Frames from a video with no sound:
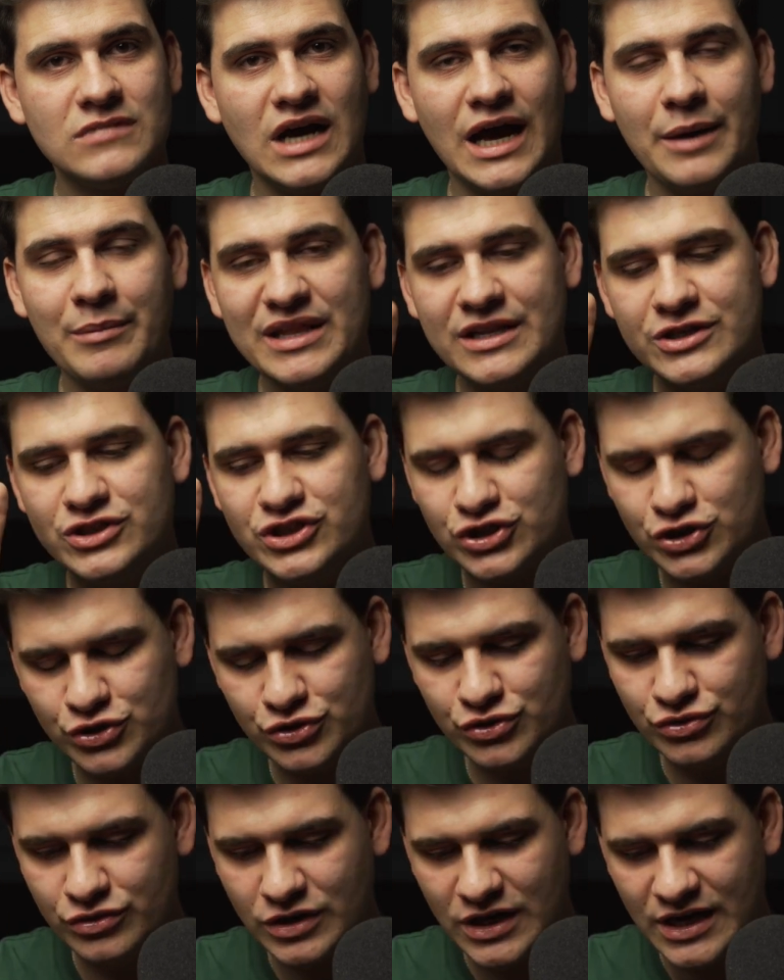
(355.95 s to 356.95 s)
I managed
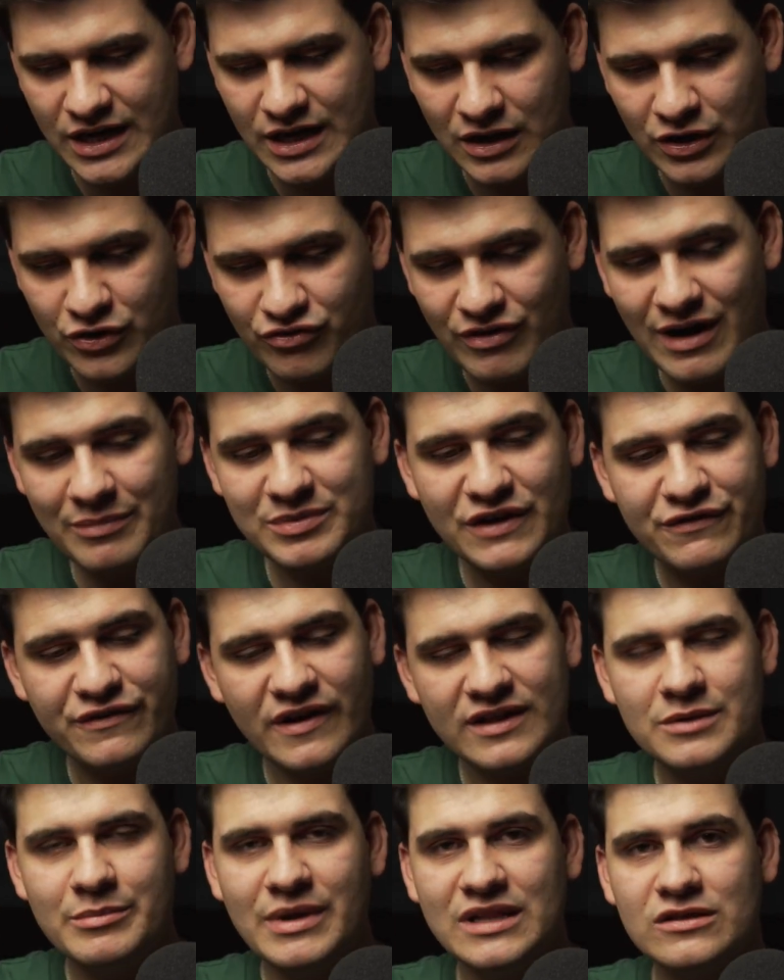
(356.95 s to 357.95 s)
to grab the
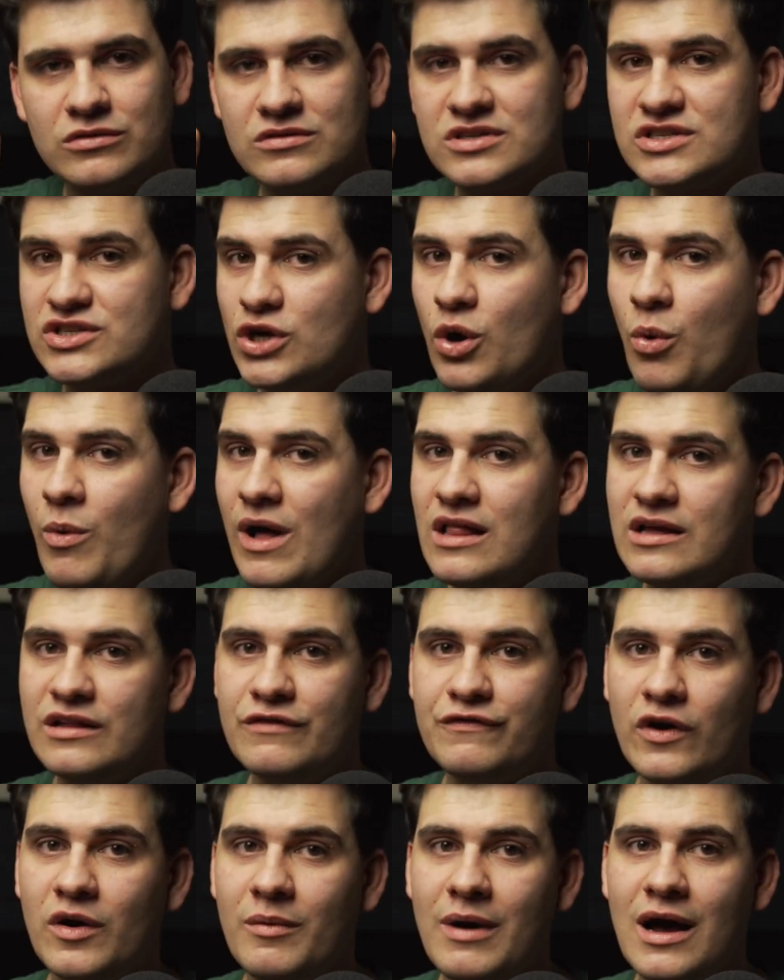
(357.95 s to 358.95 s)
fundamentals so well in
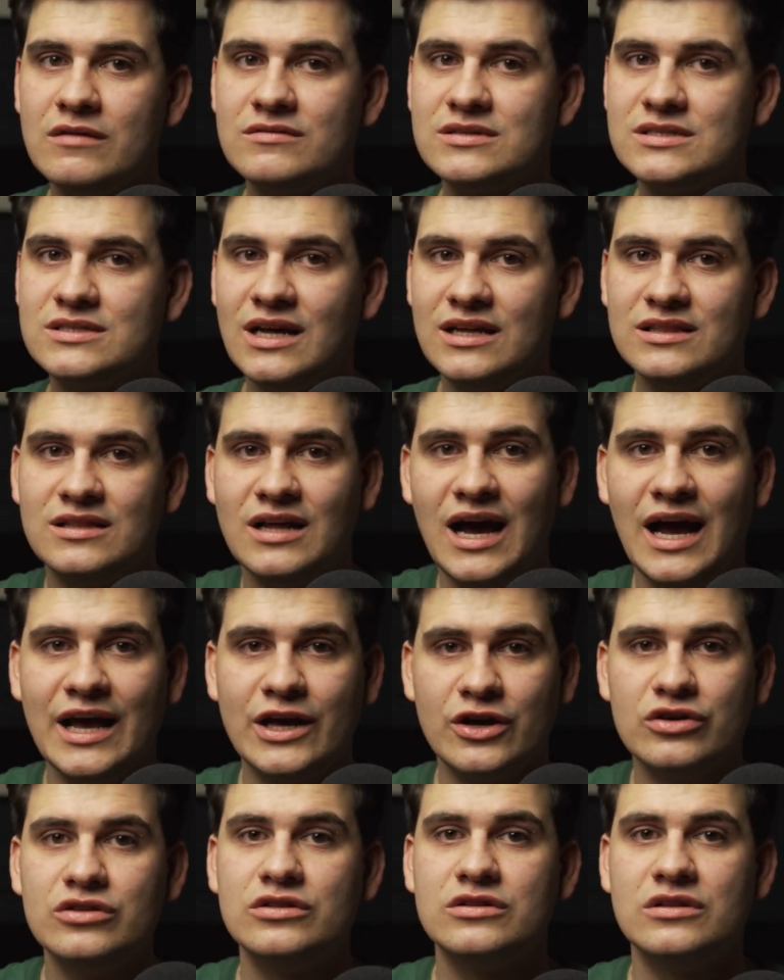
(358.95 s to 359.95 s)
4 months that
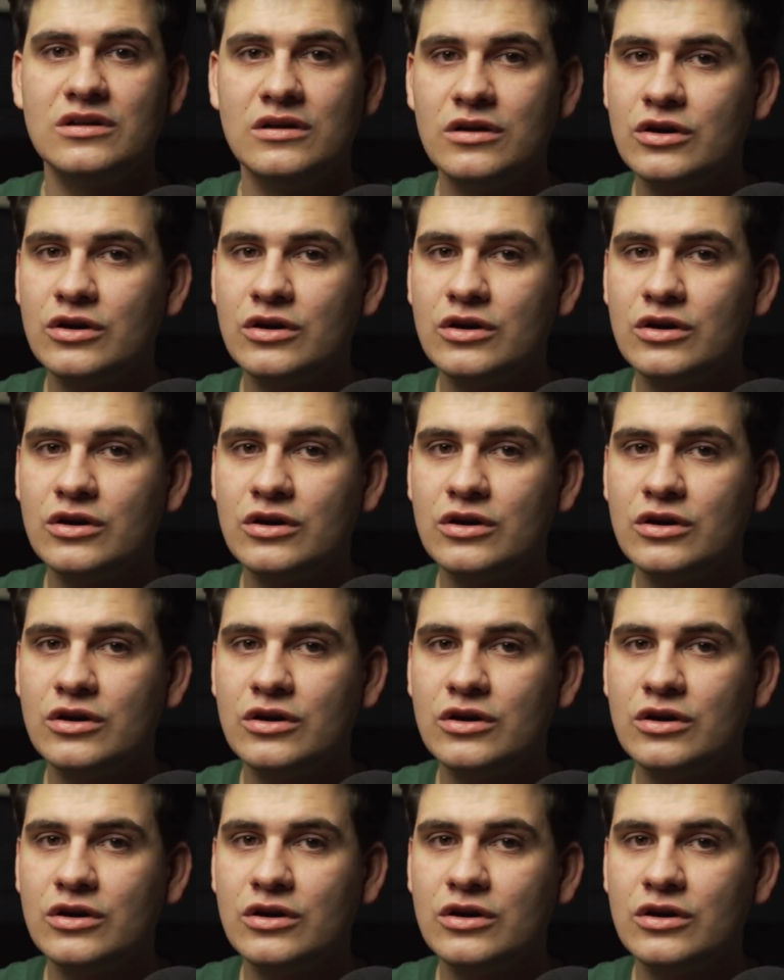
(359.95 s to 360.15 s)
I could